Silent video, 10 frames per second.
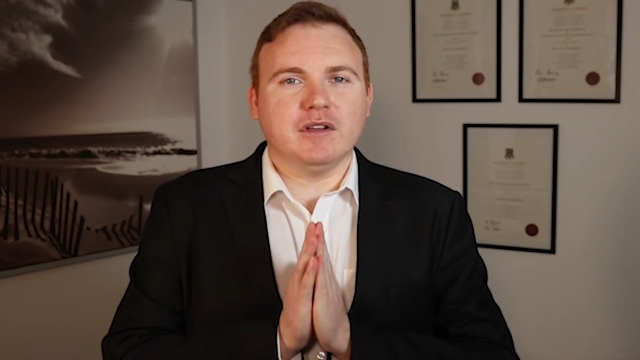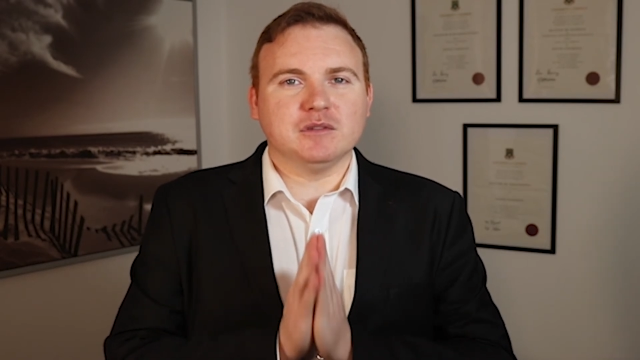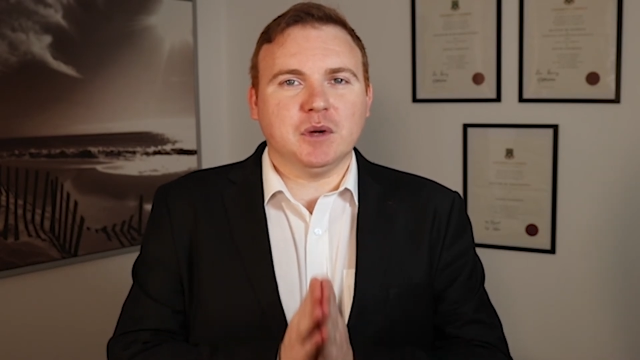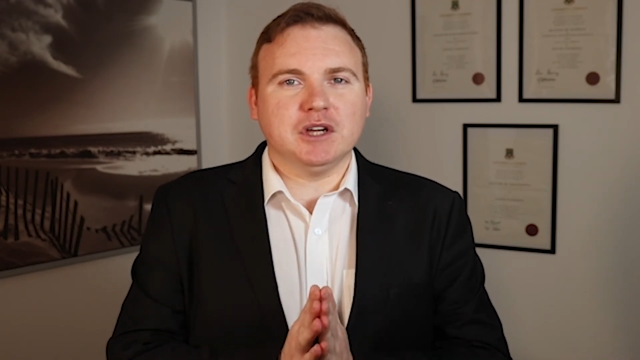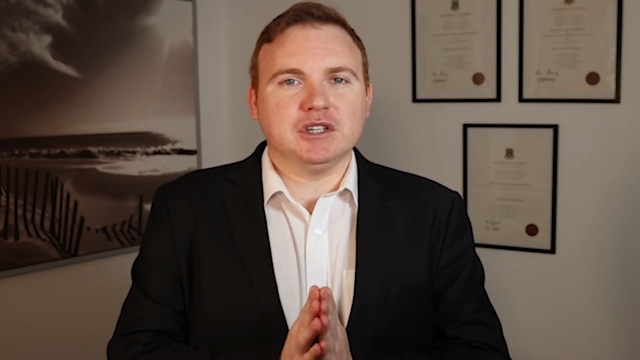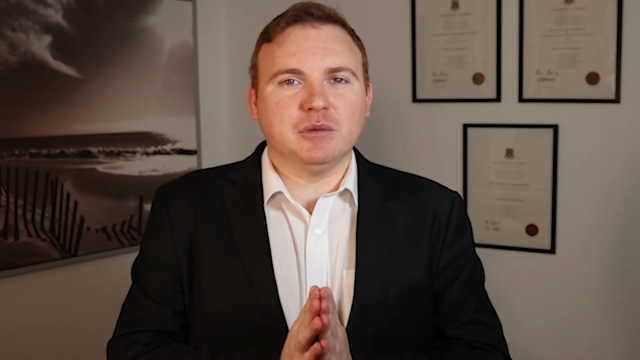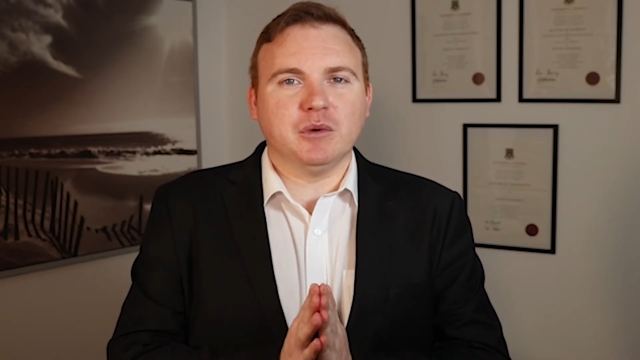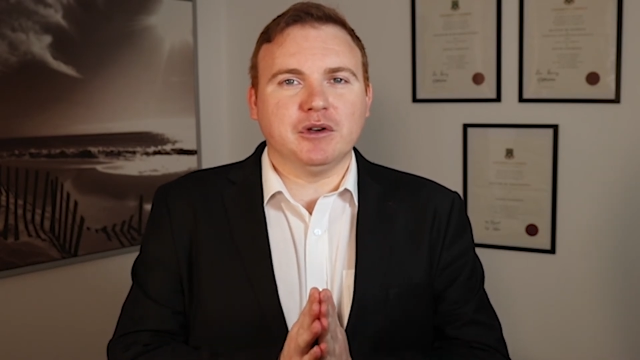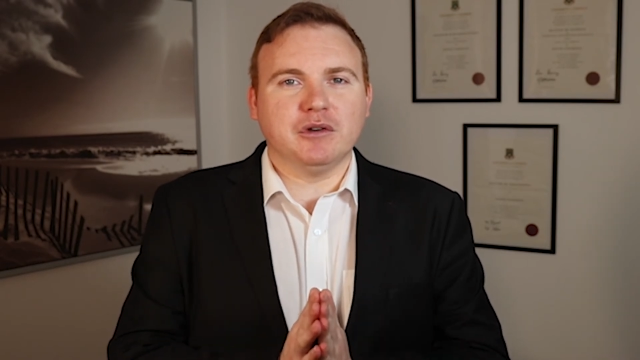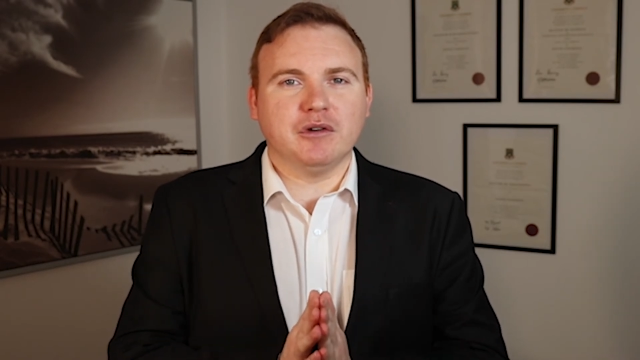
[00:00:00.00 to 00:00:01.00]
especially
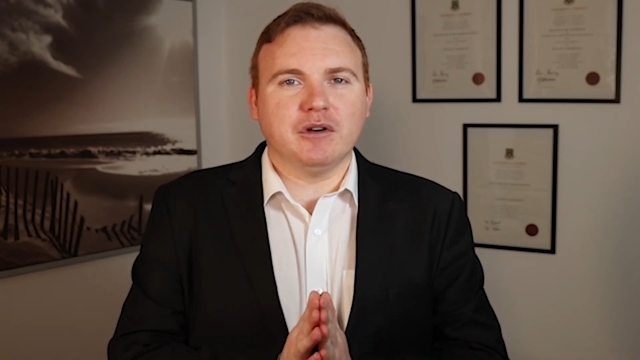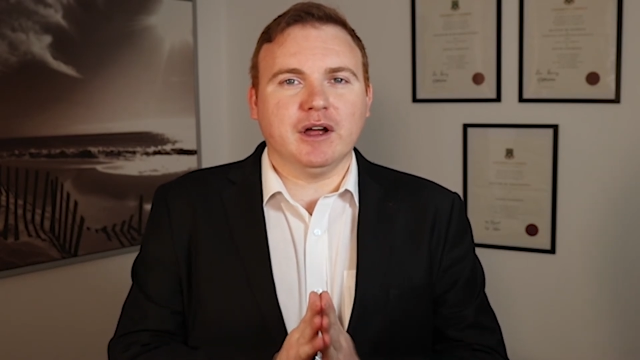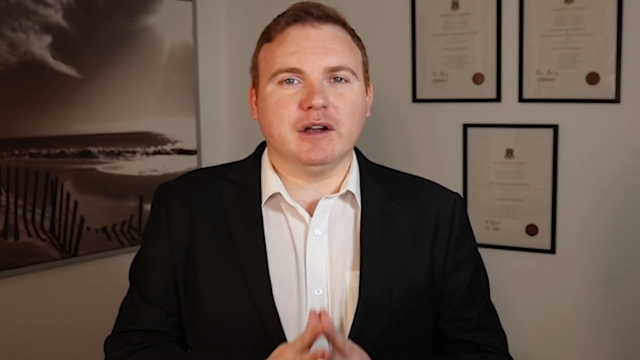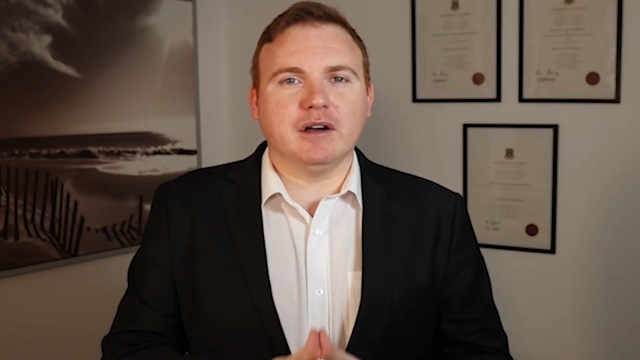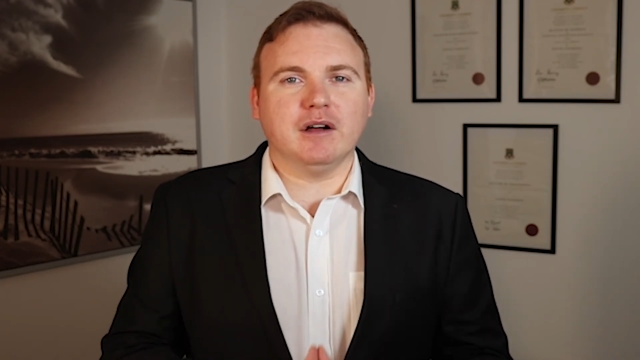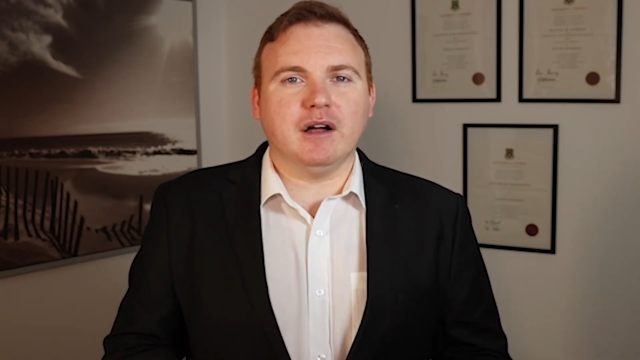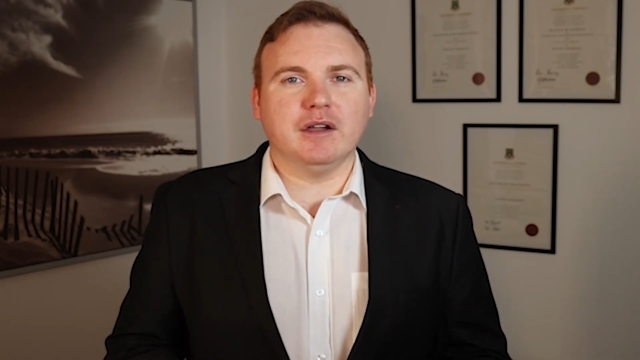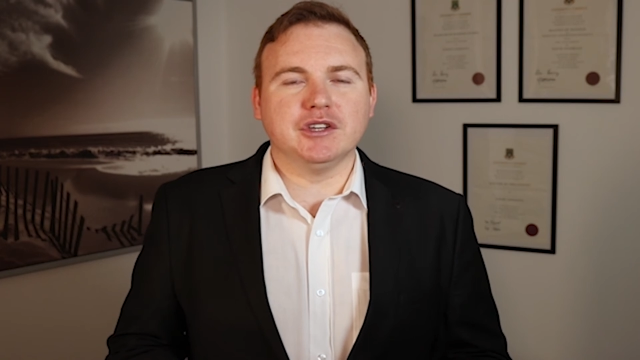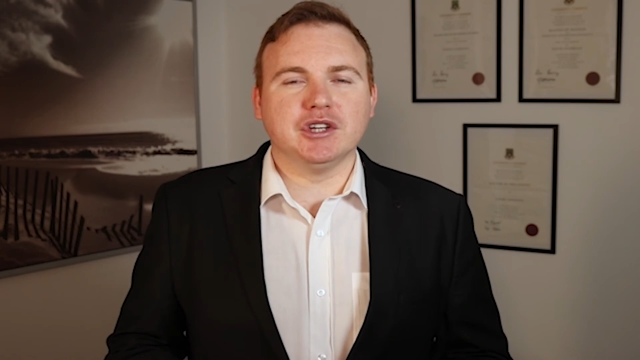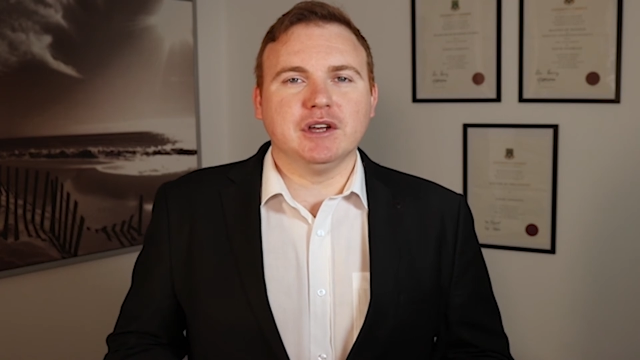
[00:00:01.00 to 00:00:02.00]
when you're young and in
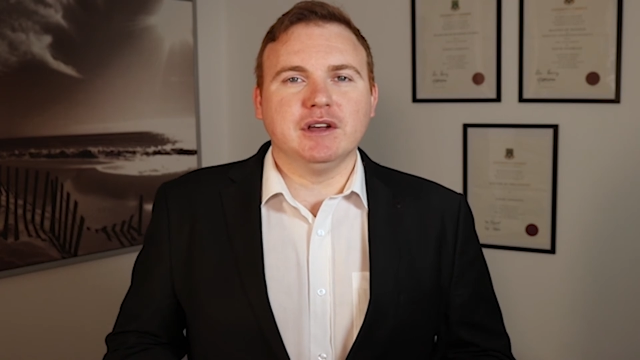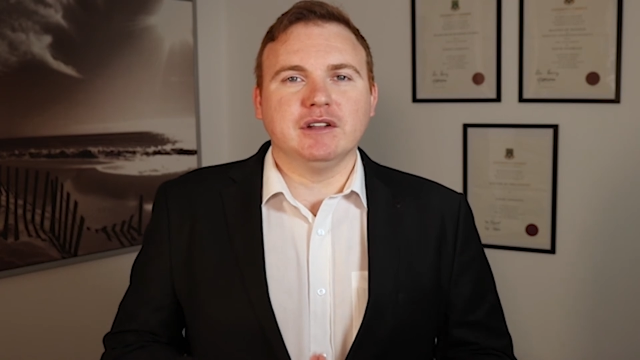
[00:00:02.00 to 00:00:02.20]
college,